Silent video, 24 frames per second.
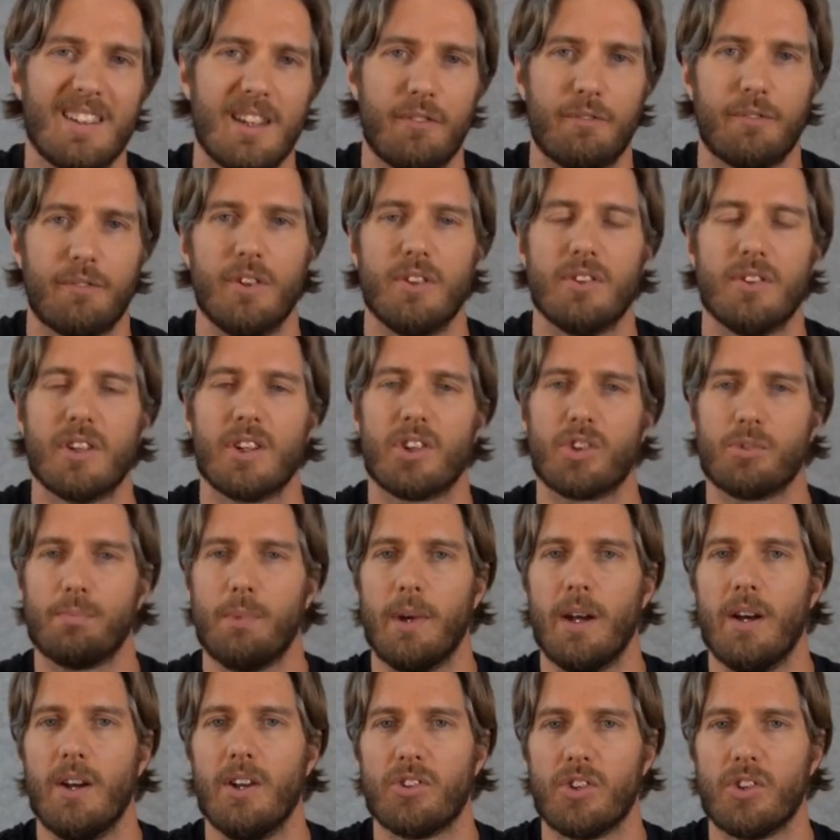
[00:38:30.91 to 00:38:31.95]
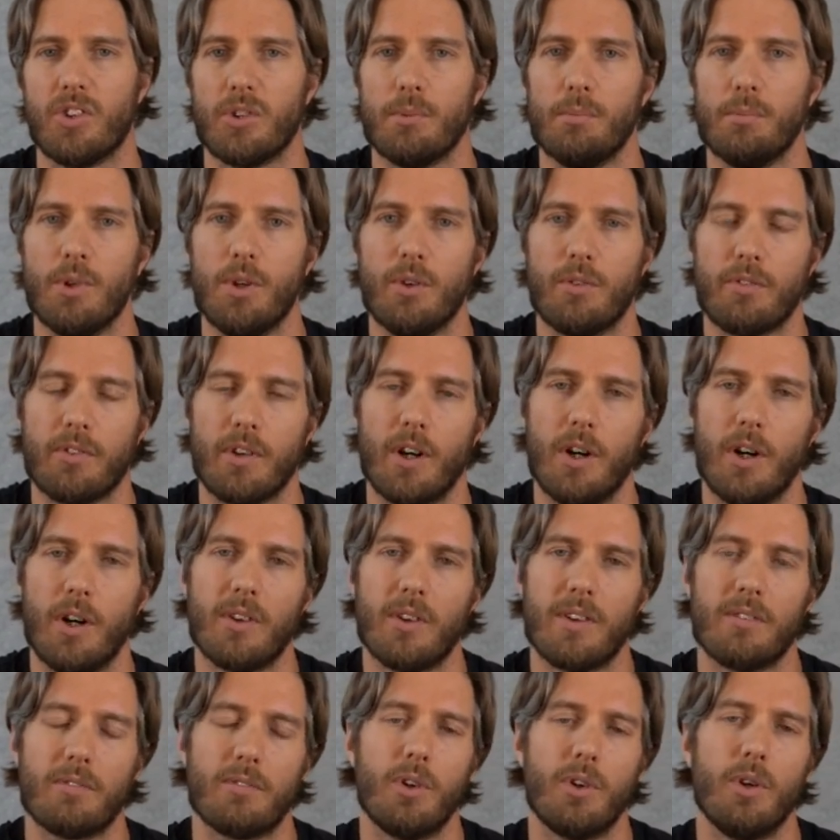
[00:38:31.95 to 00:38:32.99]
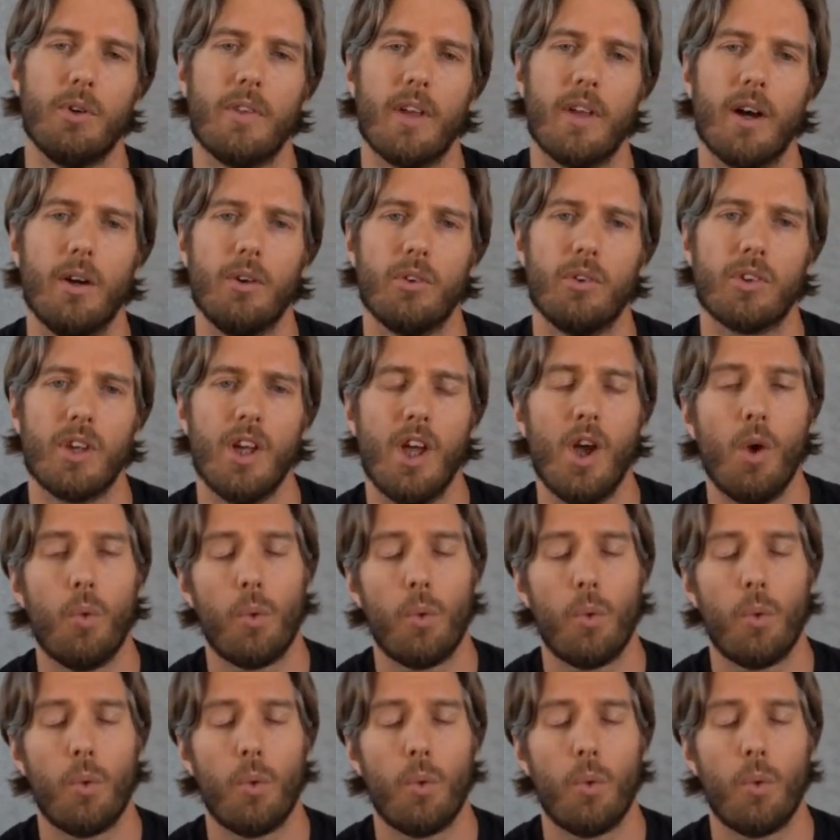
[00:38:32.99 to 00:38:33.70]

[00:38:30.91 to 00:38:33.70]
different experience as you move through those,